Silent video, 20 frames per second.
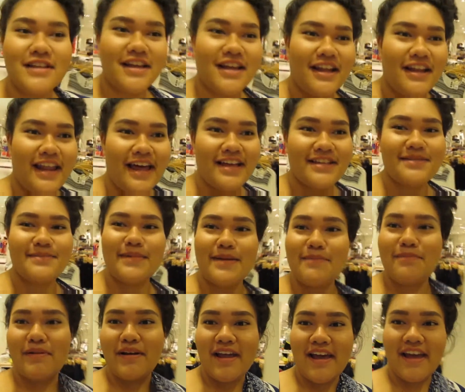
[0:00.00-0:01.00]
like a last
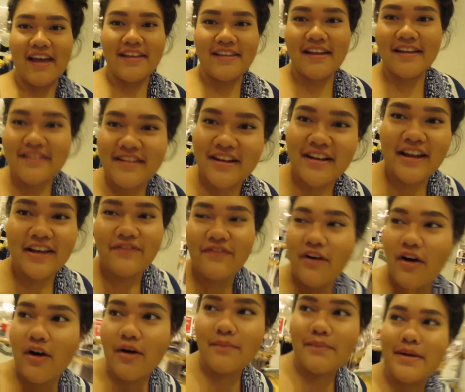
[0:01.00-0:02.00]
minute plan, and I
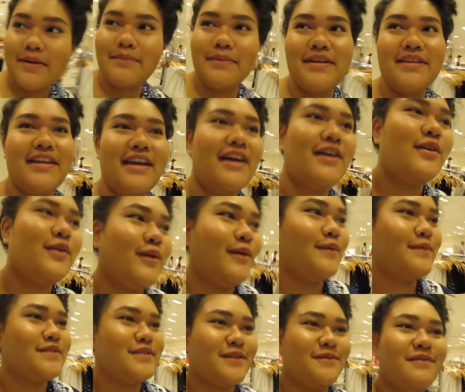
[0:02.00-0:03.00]
left all my money at
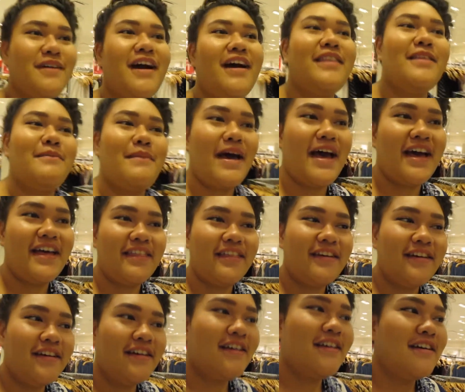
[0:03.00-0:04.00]
home, so I'm kind of mad.
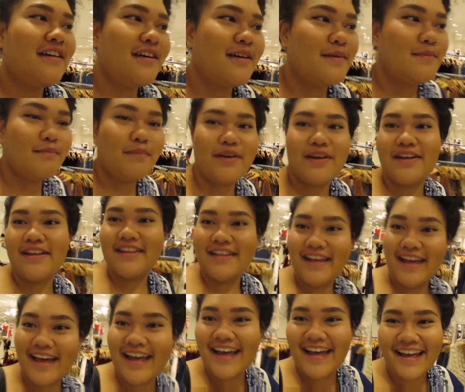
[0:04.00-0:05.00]
But
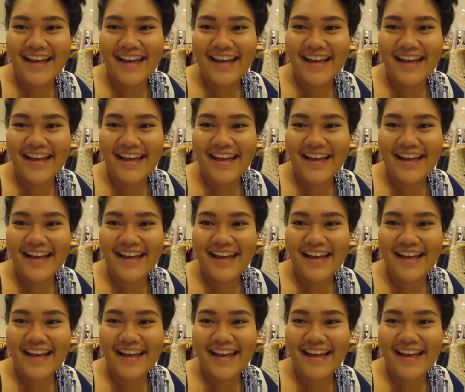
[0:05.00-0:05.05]
yeah.